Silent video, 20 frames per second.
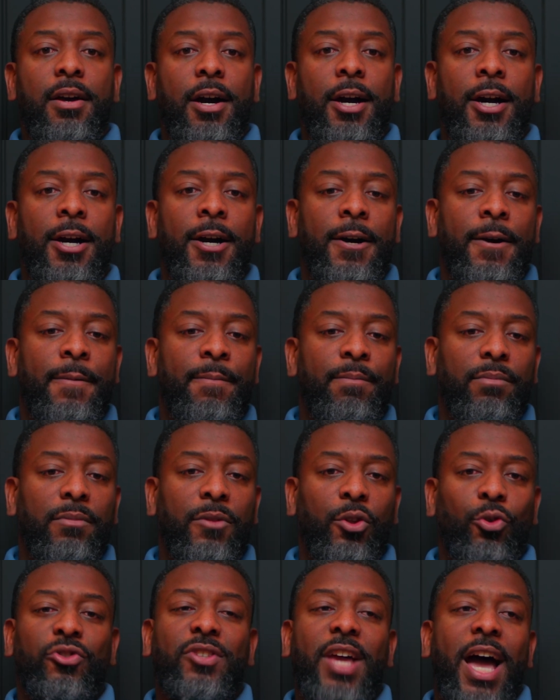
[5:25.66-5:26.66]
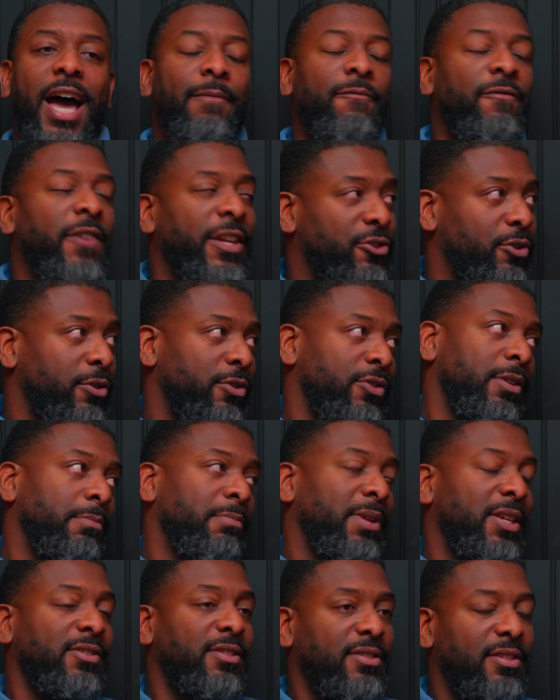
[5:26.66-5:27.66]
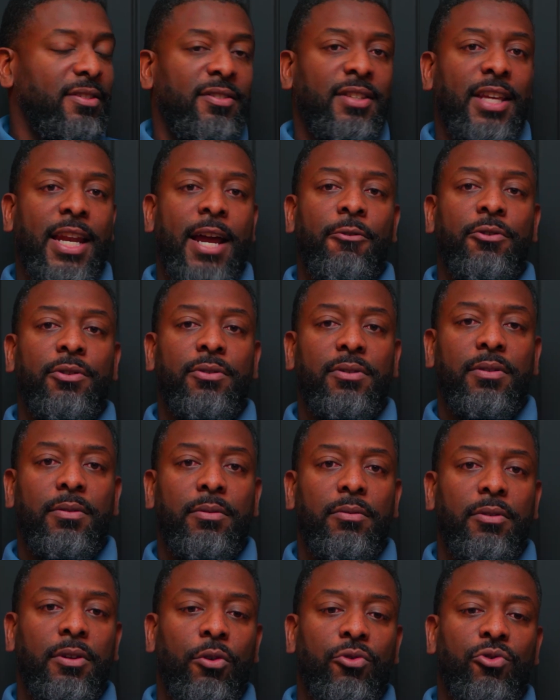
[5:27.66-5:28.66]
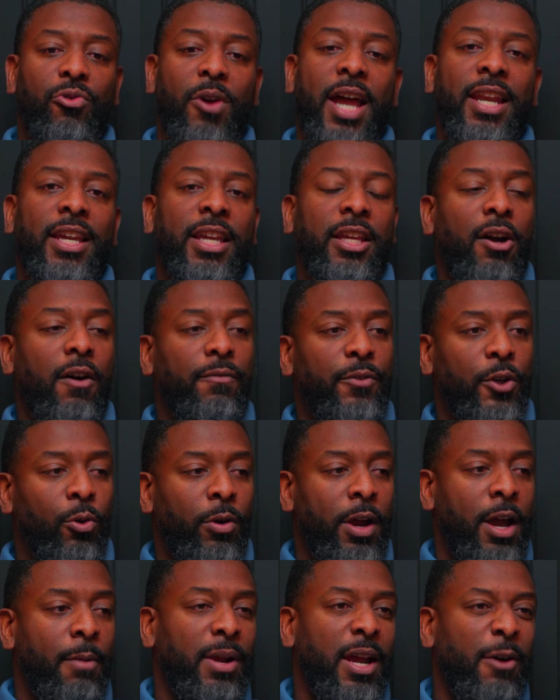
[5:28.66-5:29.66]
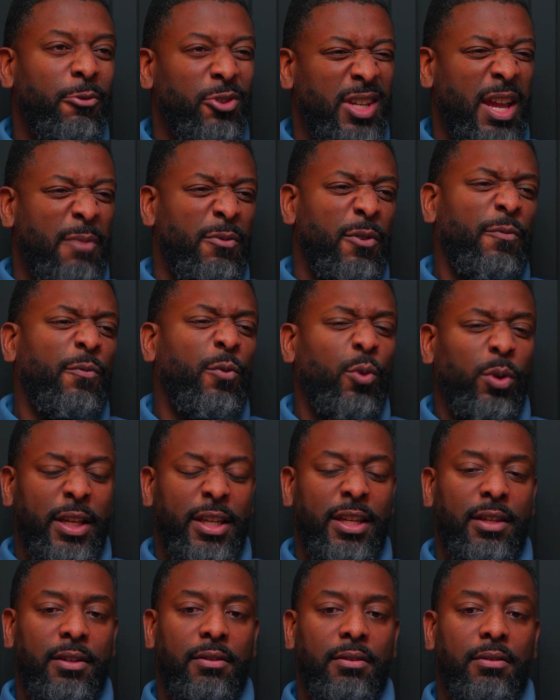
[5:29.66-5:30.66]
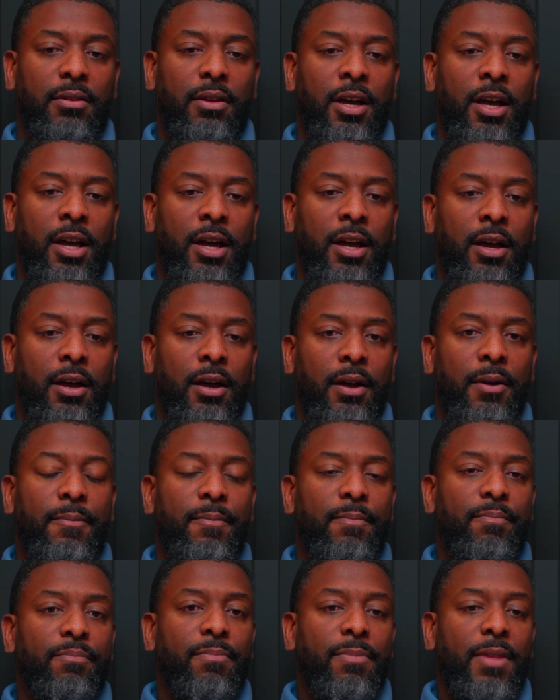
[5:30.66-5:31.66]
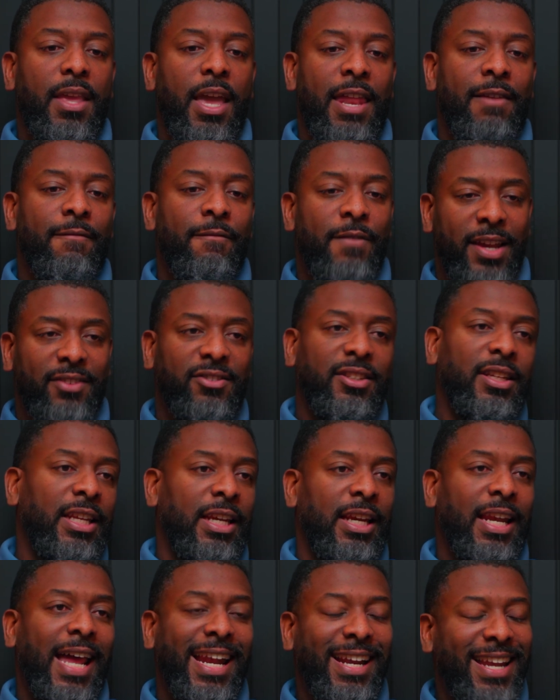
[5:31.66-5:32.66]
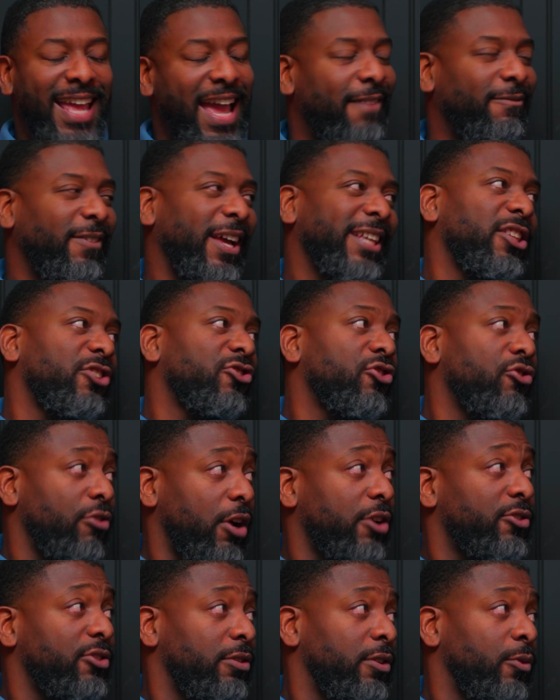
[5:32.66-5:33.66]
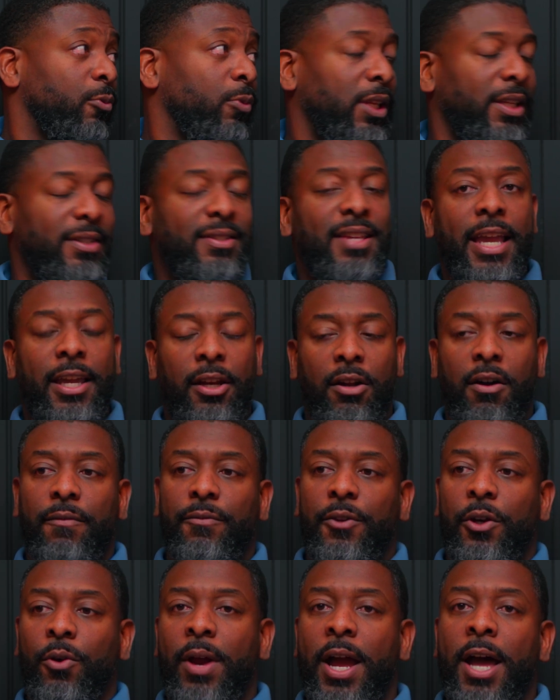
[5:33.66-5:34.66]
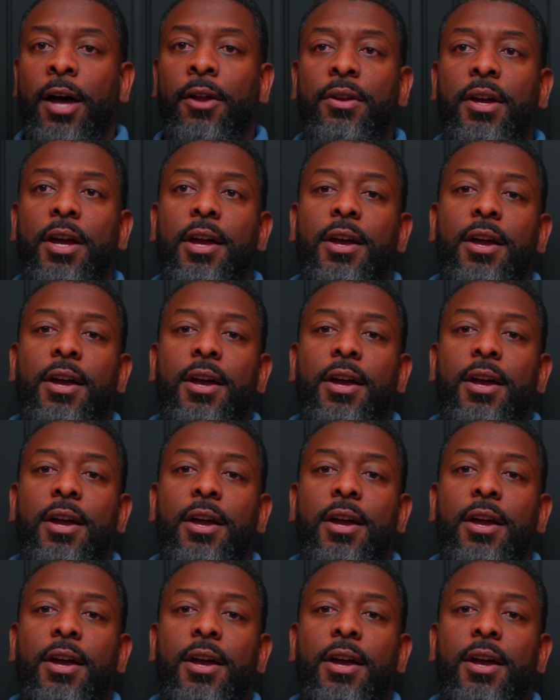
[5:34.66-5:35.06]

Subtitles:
little side ventures and businesses that I was, trying to get off the ground, but I was never fully invested in it. I didn't have like the structure to really take it off the ground.